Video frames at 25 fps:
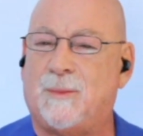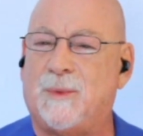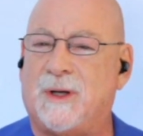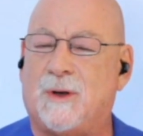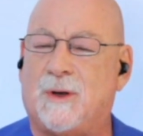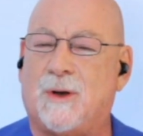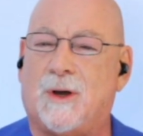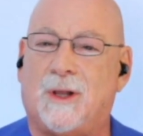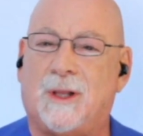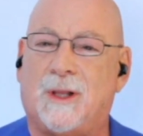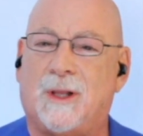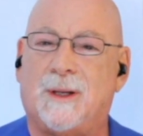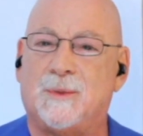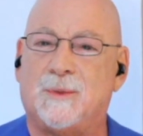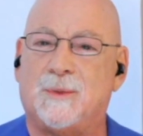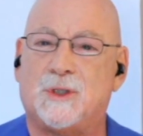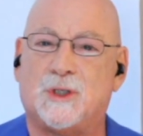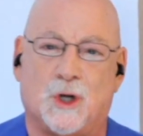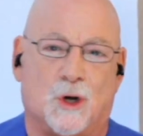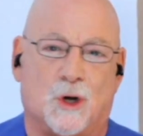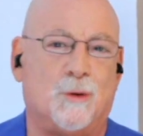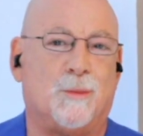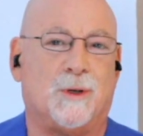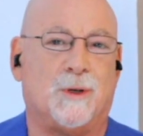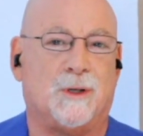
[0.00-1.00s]
we call him
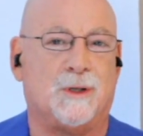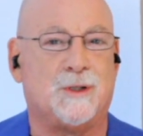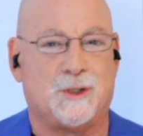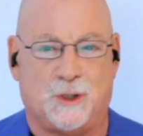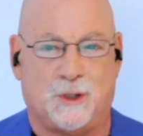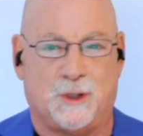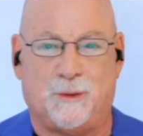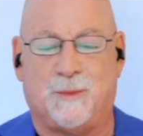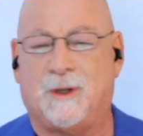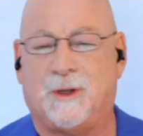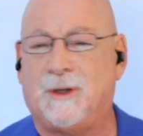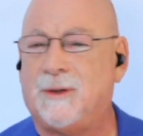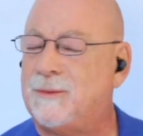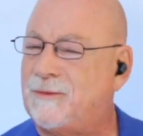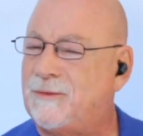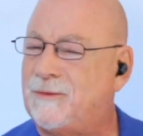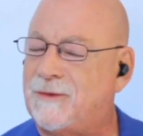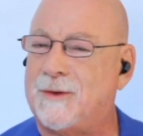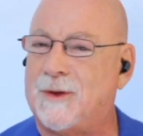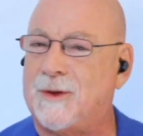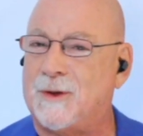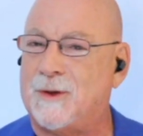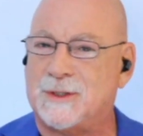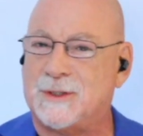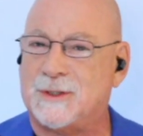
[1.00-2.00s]
Shomer Schumer
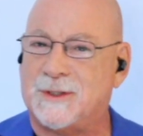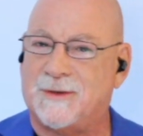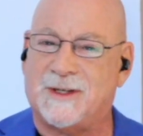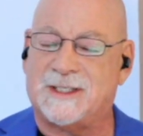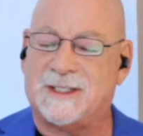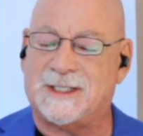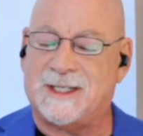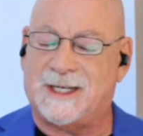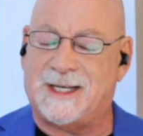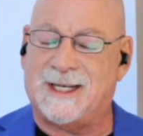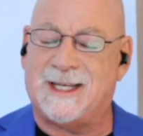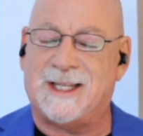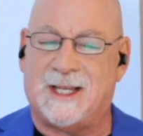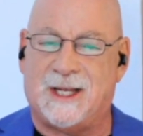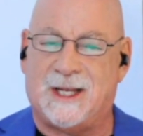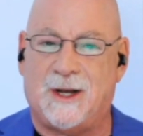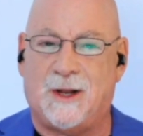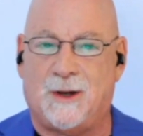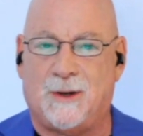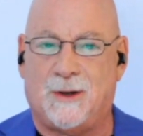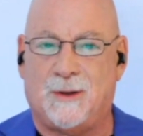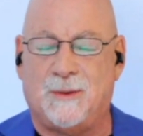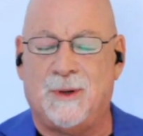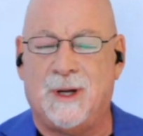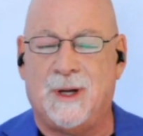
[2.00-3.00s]
for those of us in the
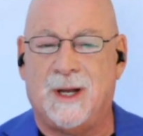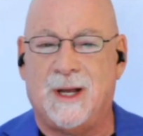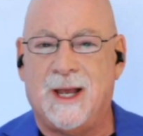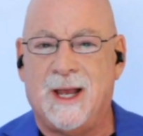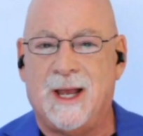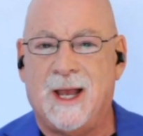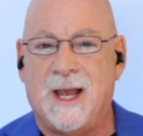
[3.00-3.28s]
know,